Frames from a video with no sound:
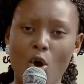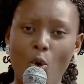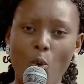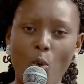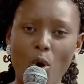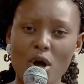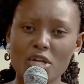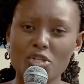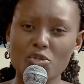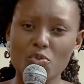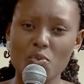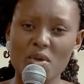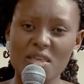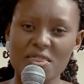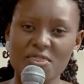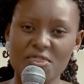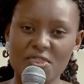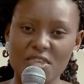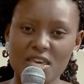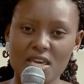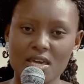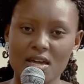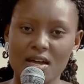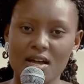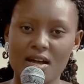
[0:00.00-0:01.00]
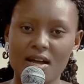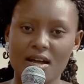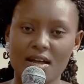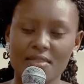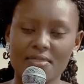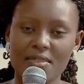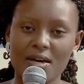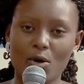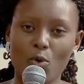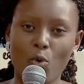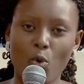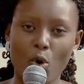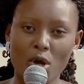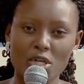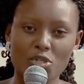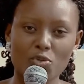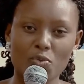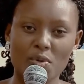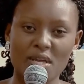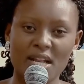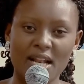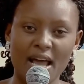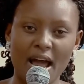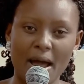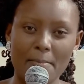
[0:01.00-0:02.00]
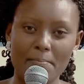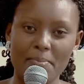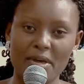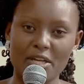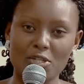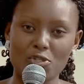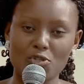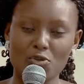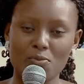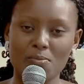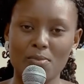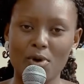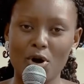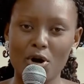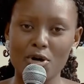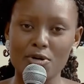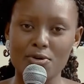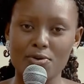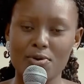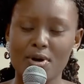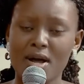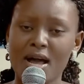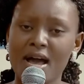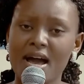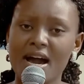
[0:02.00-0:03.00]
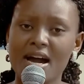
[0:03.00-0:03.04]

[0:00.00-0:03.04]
what we think that what will happen tomorrow.